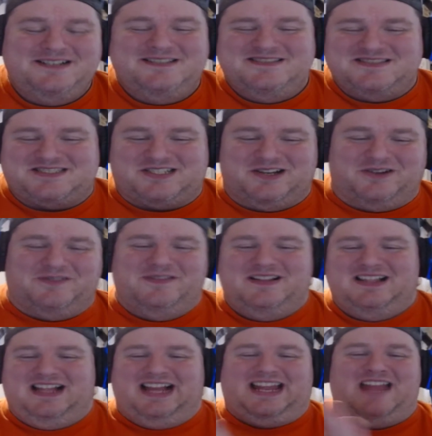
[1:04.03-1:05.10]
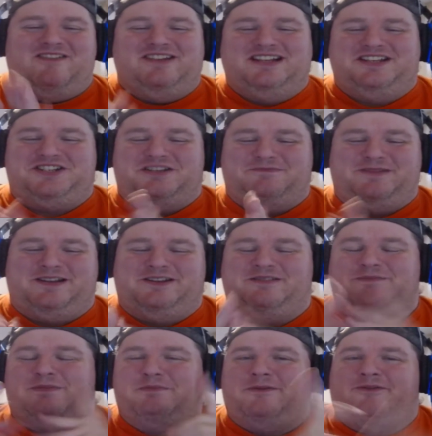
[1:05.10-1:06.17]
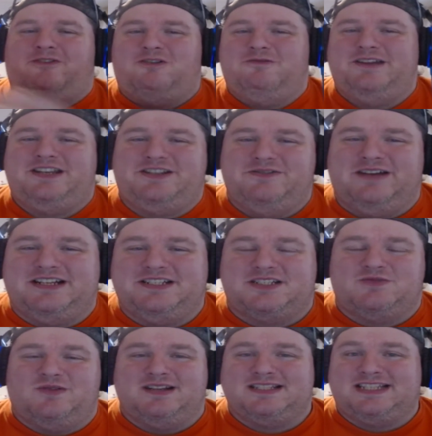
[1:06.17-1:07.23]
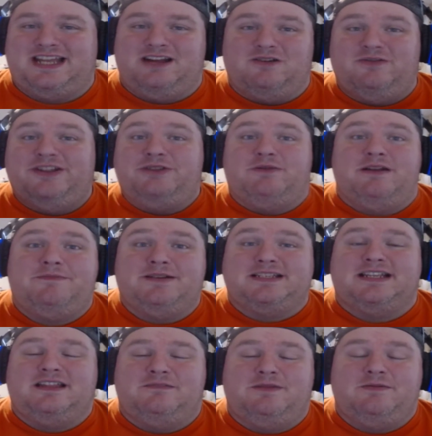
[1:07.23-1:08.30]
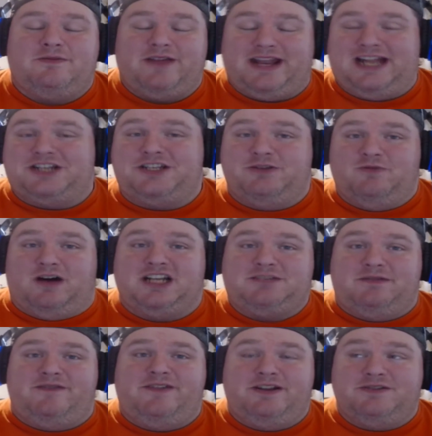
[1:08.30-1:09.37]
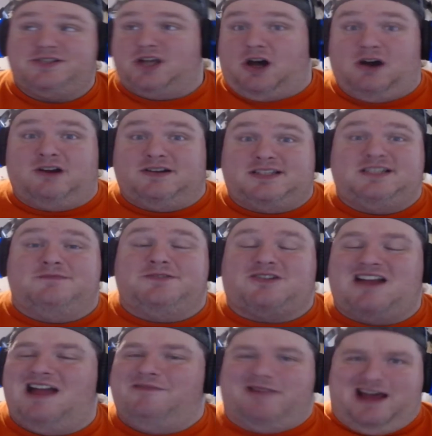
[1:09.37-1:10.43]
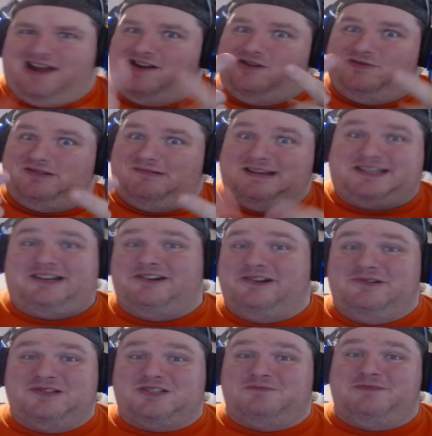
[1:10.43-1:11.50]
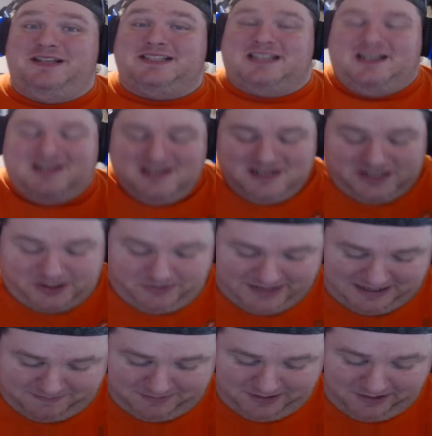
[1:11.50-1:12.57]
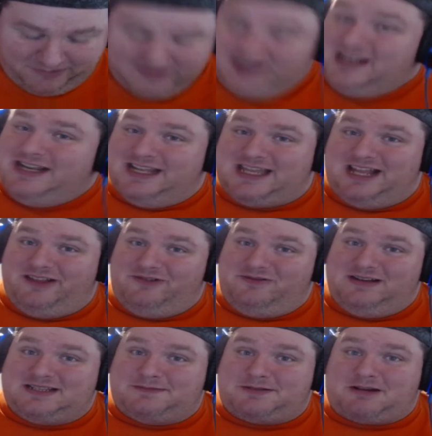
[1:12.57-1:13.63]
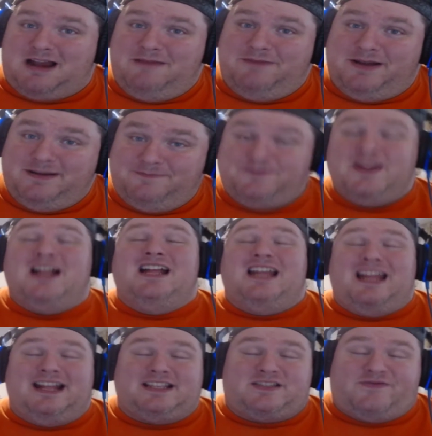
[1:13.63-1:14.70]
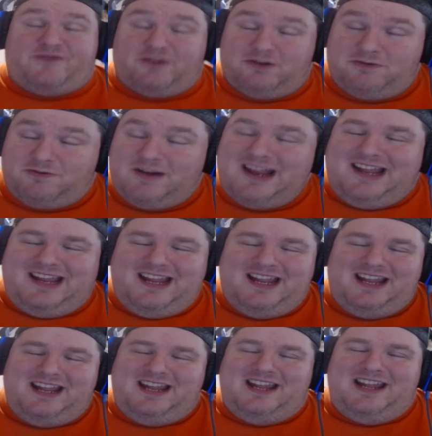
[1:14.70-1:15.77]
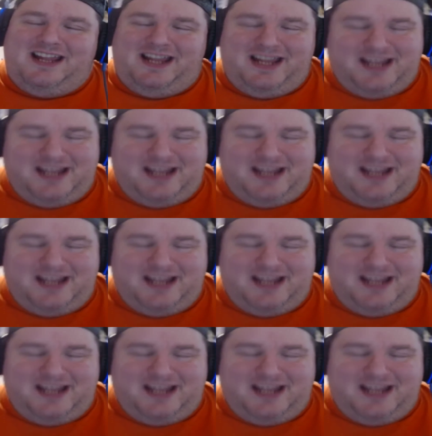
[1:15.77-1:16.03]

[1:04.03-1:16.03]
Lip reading: So I can't wait to jump into it. But before we do, I just want to say only 20% of the people that actually watch my videos are subscribed. I don't know what the rest of you are doing, so please go down below. Hit that little red subscribe button. It's free.